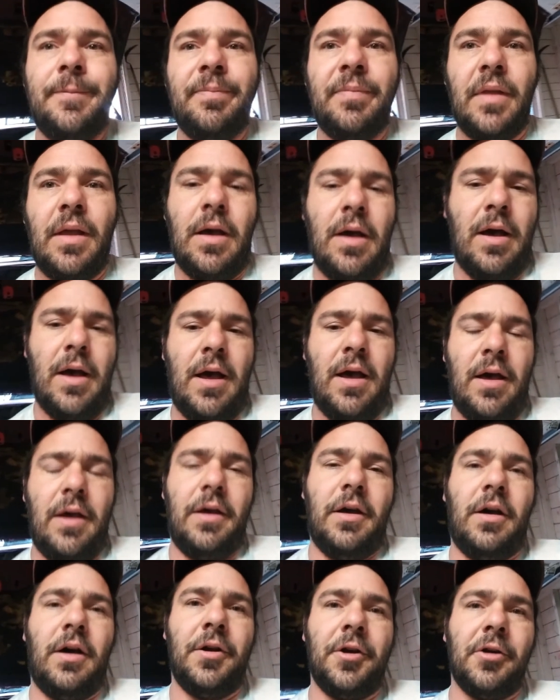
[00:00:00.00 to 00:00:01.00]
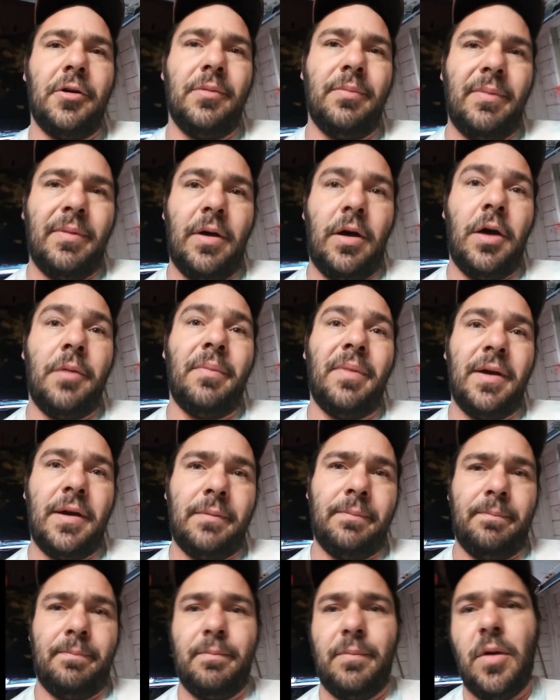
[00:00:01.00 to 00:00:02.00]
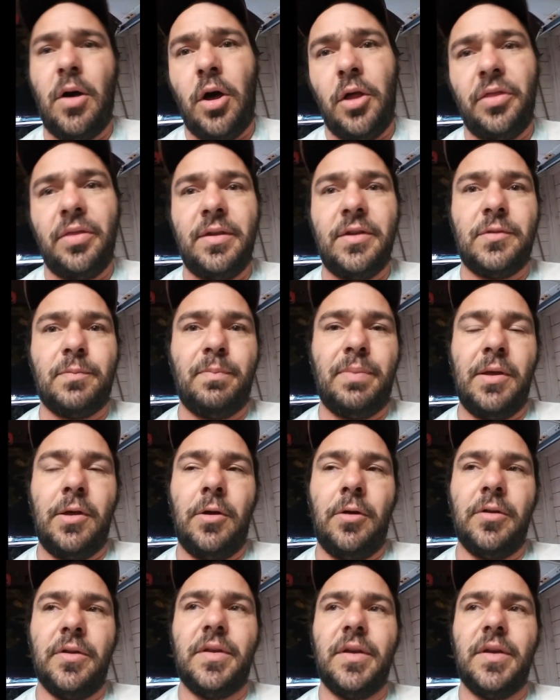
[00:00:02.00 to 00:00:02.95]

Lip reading: on this build,